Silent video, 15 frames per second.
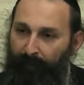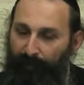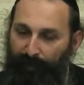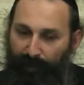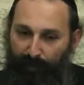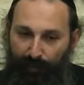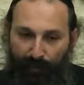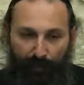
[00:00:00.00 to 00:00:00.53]
Because
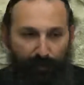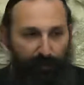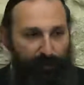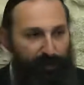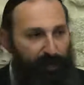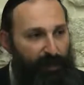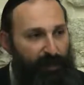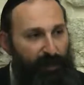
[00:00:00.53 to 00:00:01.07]
our soul
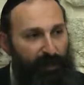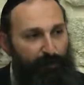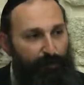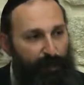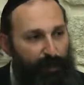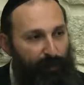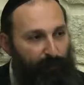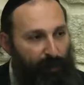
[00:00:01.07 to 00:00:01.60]
is like a
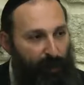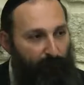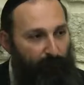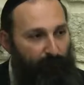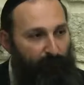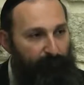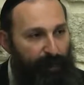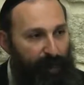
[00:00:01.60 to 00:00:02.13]
nuclear
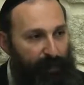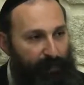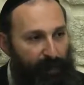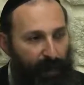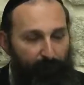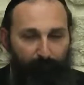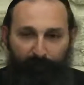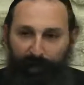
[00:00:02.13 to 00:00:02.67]
bomb. Has
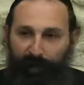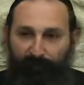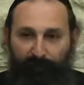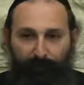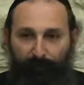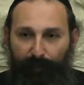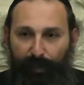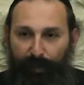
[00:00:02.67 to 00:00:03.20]

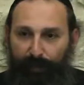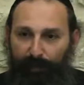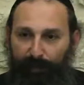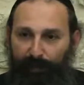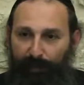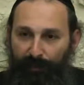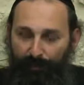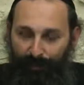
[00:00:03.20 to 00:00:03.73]
unbelievable energy.
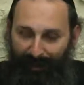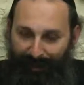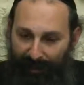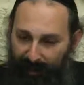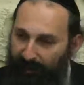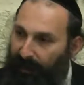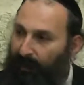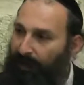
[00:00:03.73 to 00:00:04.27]
Just
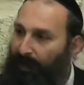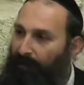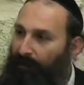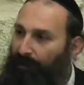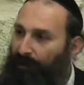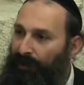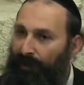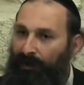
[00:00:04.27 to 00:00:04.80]
release that
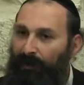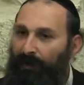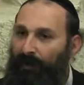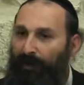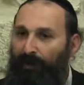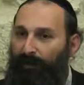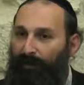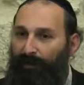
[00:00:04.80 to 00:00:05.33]
energy.
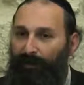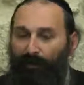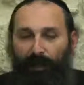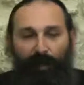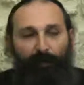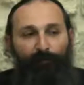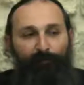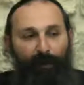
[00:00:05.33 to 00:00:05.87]
You don't
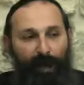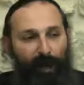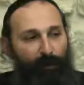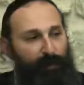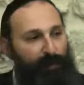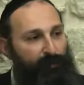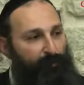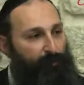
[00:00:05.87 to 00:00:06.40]
know
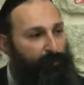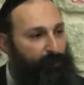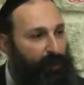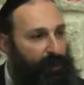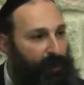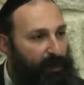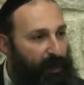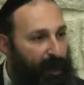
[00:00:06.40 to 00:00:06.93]
how it
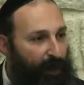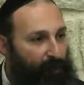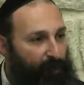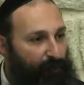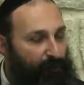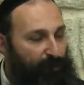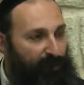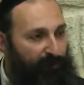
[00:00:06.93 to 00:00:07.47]

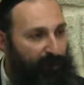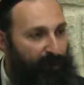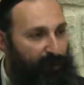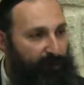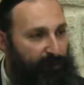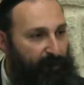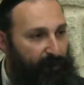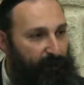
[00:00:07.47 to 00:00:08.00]
will
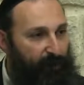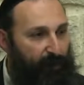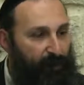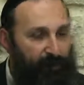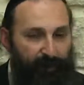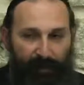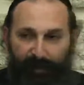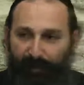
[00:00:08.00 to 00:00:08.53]
affect.
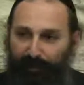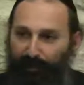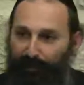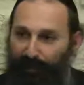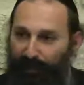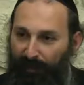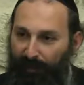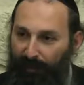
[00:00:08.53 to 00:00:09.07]
Needless to
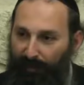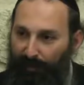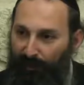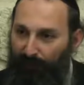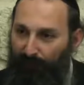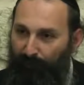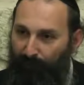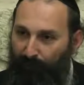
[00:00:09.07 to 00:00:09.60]
say, this is
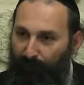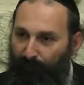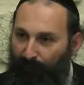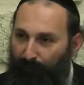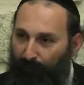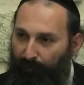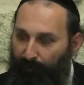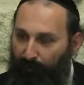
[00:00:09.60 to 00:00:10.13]
both for
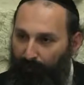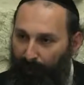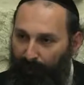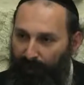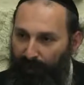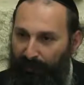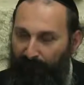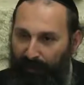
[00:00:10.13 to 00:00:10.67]
the
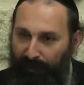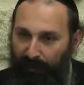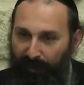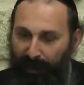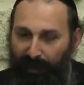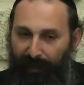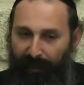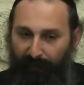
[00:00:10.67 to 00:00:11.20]
positive and the
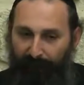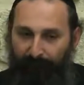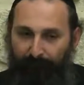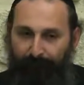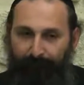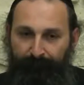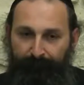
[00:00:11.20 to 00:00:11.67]
negative.